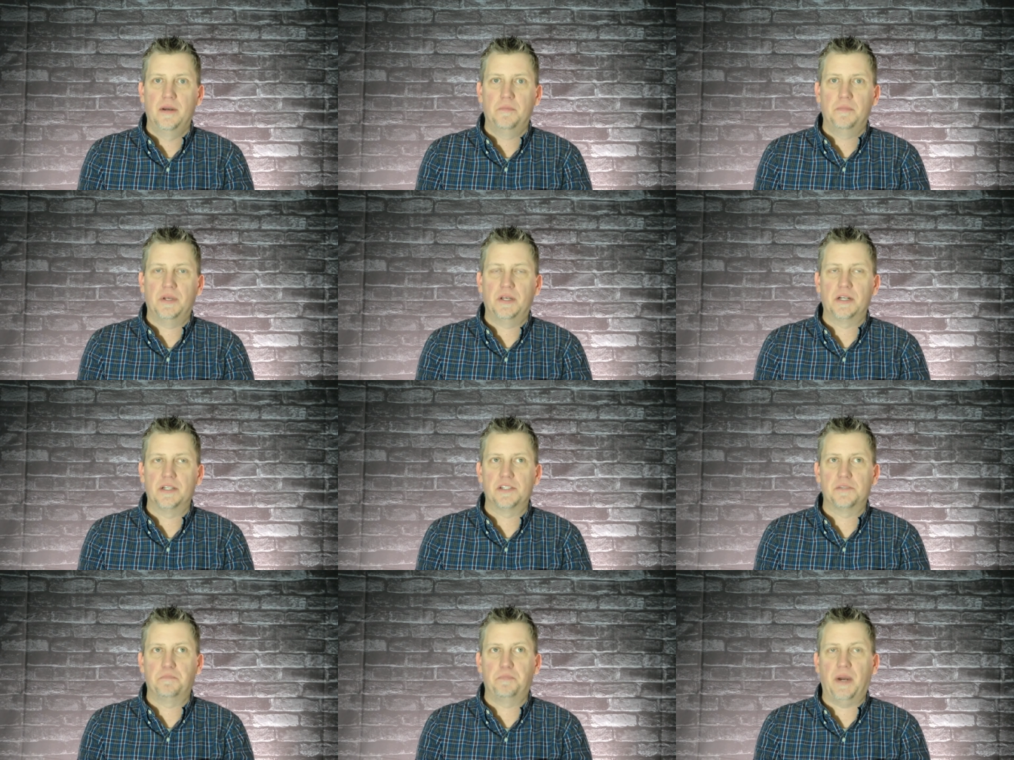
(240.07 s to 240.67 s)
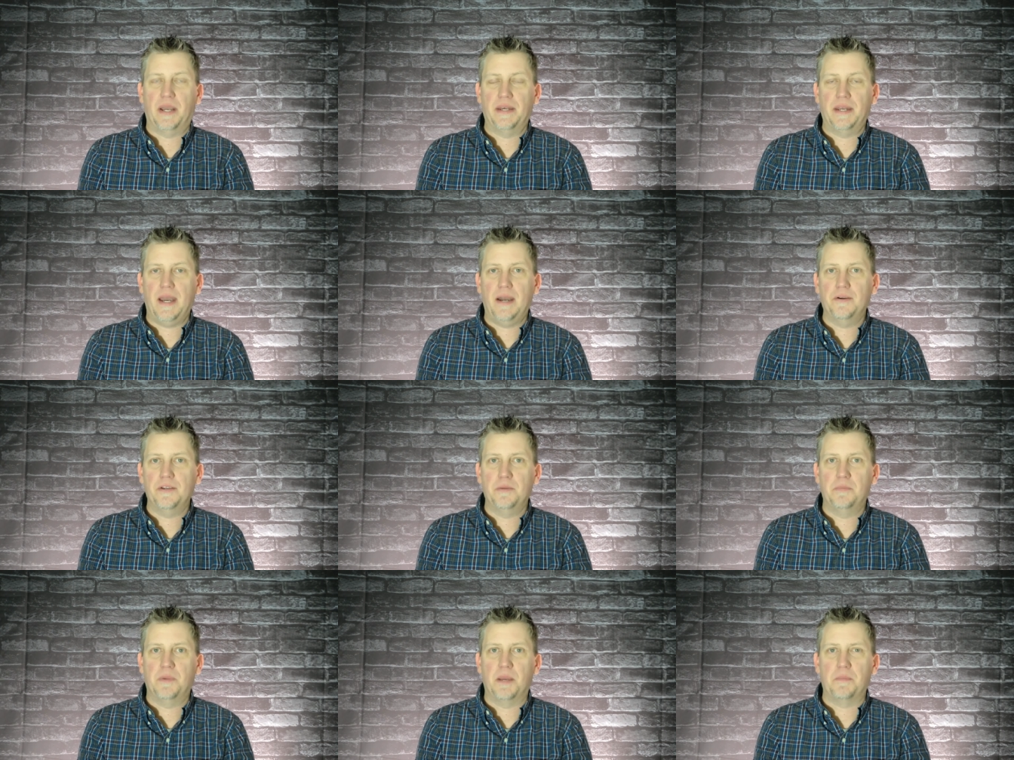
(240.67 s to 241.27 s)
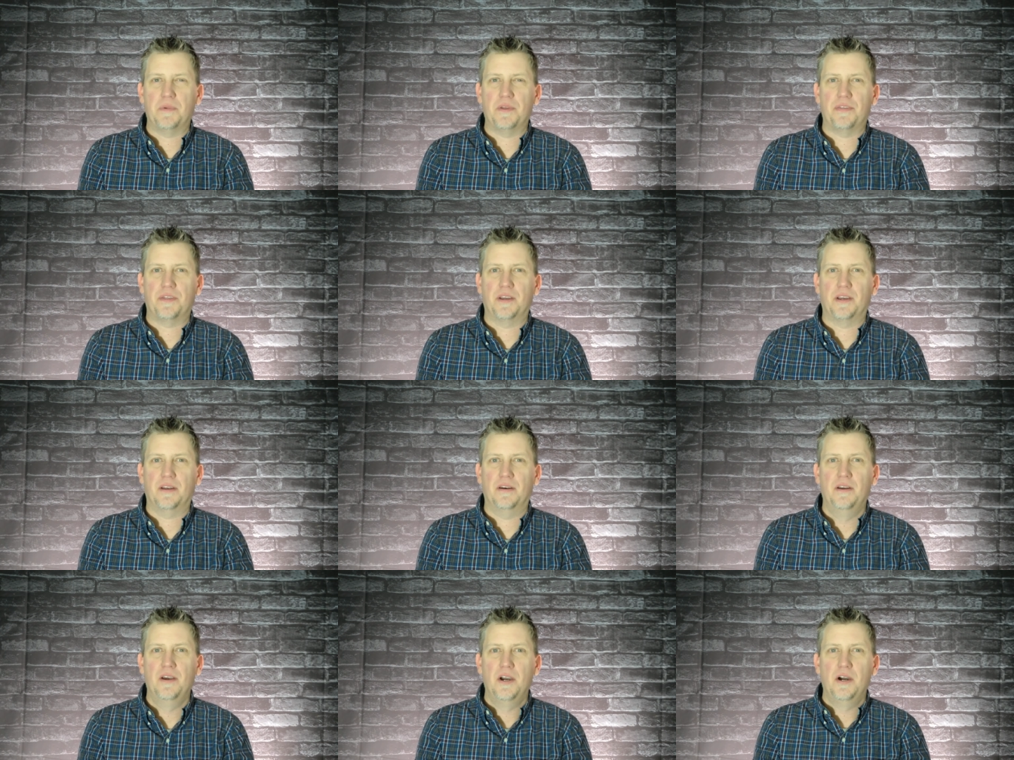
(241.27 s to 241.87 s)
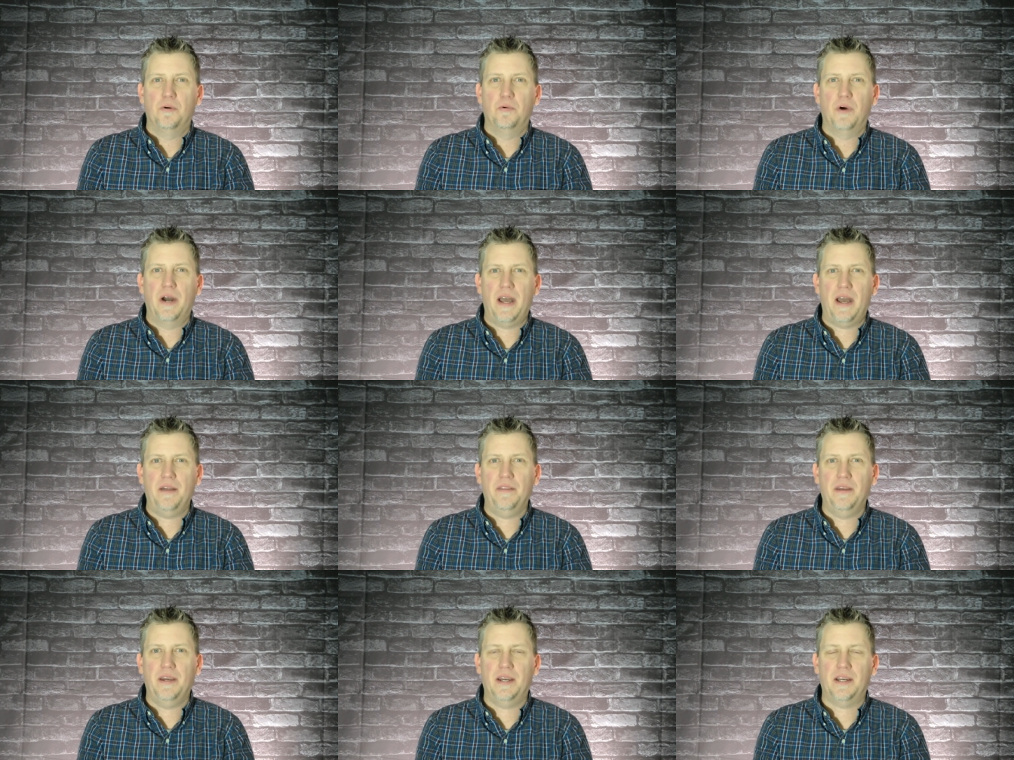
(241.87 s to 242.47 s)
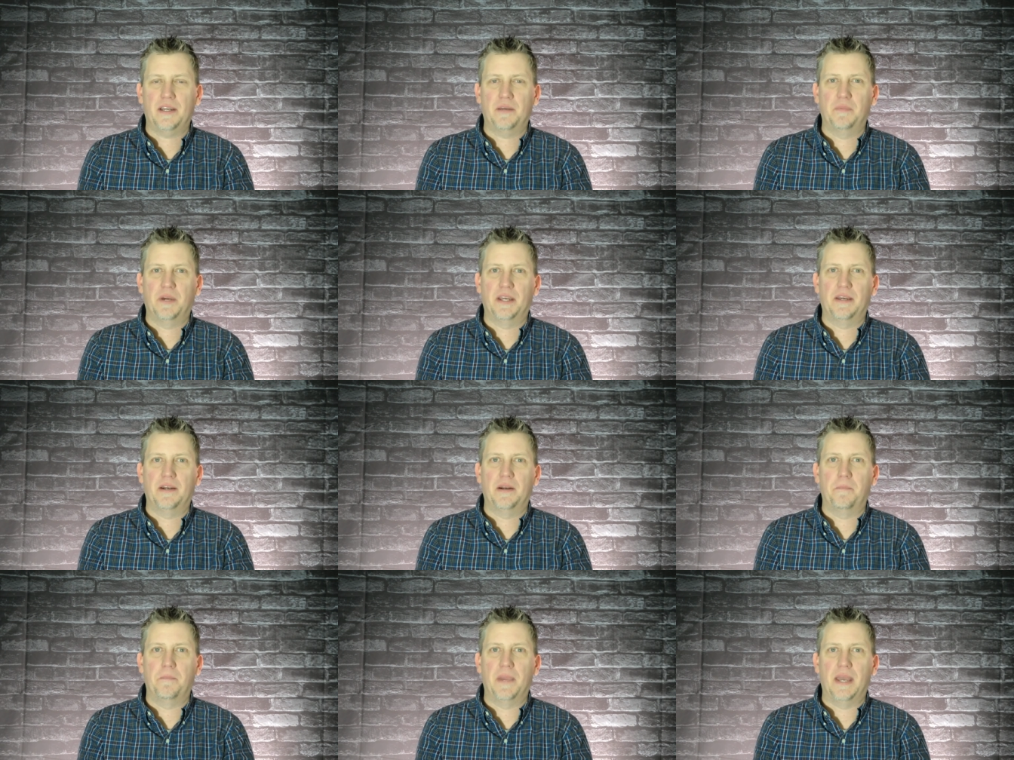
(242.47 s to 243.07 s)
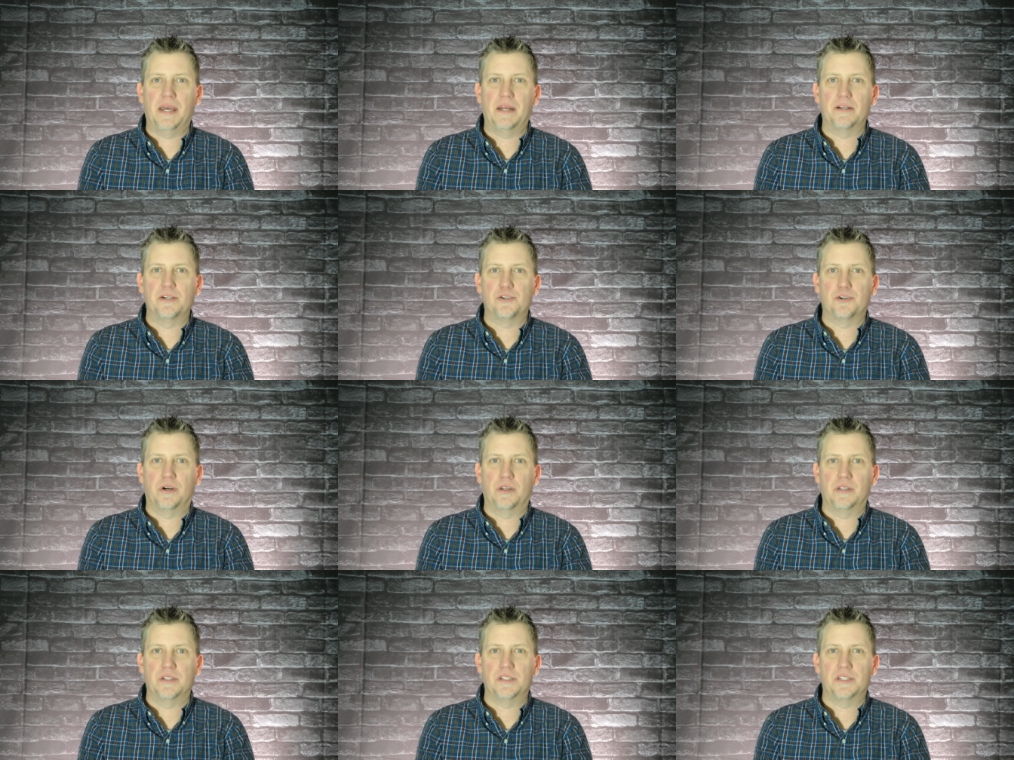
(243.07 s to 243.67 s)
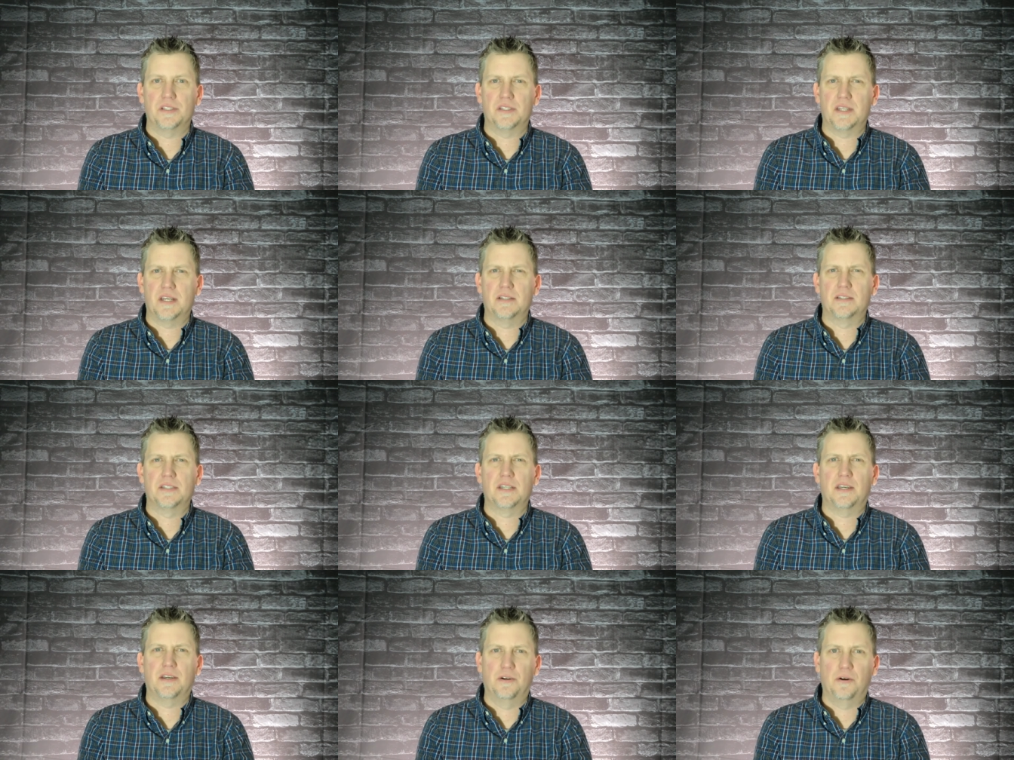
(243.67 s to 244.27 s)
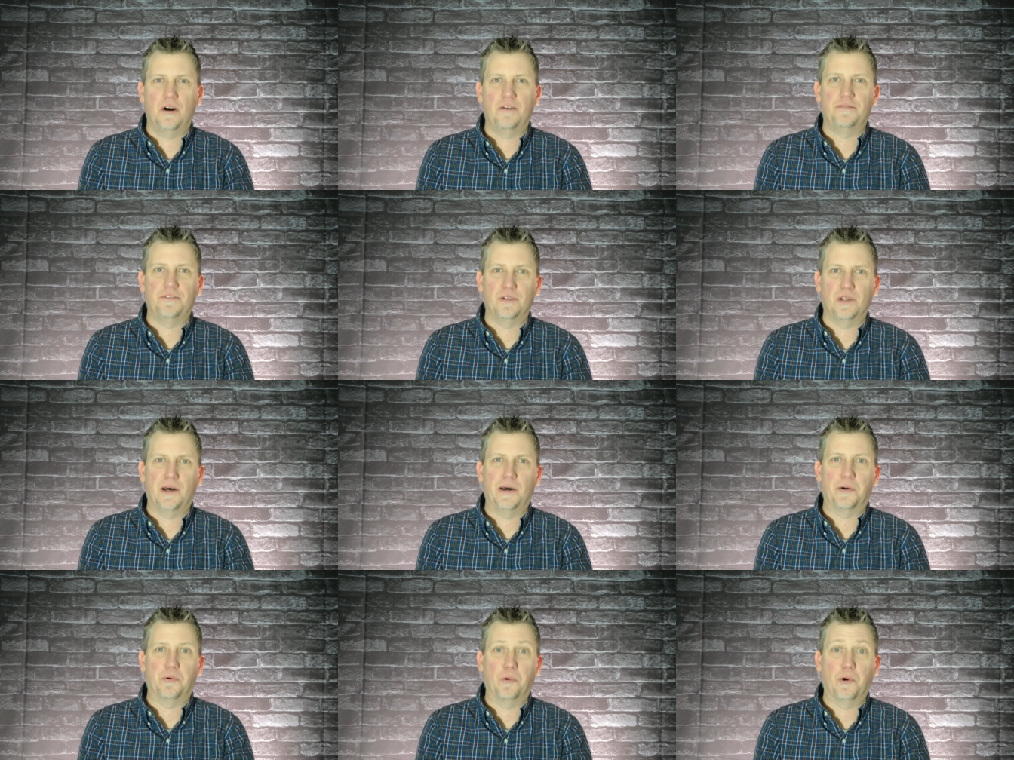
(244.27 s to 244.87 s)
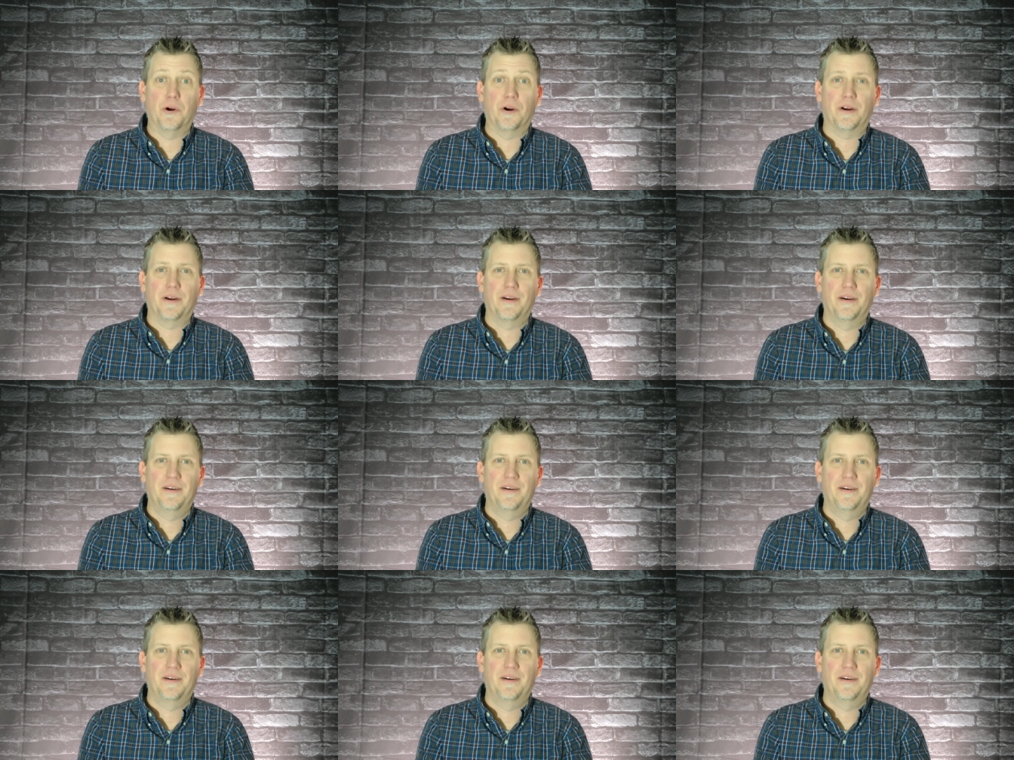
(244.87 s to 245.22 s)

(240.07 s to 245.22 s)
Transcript: because by now you might be thinking, well, how the heck am I going to manage all this? It sounds like an awful lot of work.